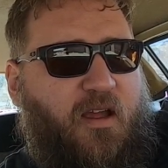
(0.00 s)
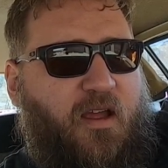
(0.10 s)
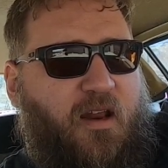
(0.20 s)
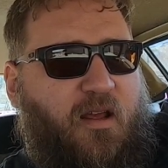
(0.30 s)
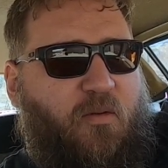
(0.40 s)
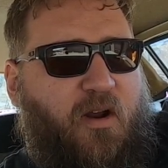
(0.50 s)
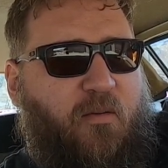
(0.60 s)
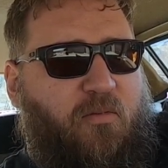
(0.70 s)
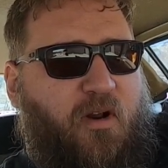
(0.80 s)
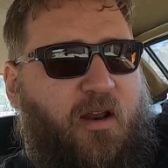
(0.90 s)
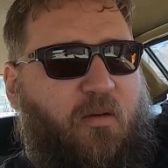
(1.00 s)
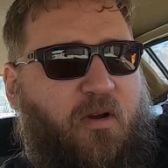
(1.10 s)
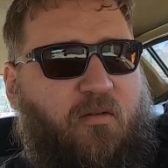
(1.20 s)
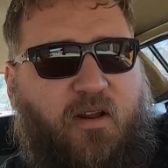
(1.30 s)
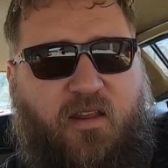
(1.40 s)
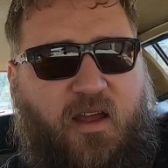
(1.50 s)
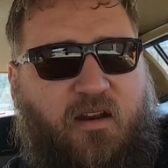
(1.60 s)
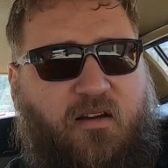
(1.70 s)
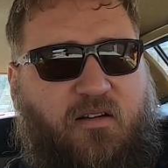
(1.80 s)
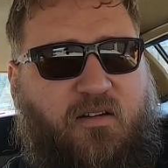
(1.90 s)
and I want to run
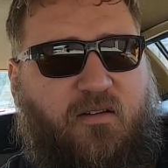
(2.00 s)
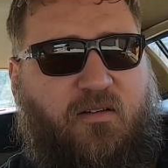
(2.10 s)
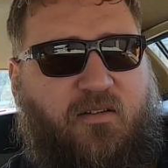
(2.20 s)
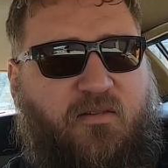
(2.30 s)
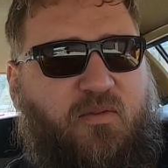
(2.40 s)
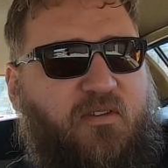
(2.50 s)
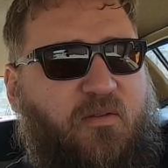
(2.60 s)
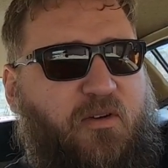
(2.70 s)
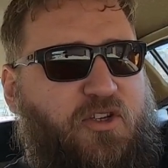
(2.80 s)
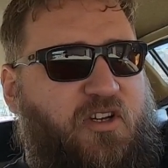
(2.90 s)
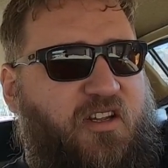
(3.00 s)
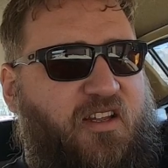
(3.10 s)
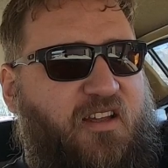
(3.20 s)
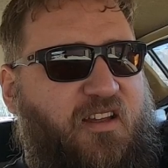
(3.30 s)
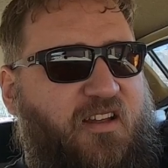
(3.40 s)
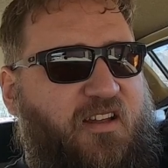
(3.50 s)
that here too. This was originally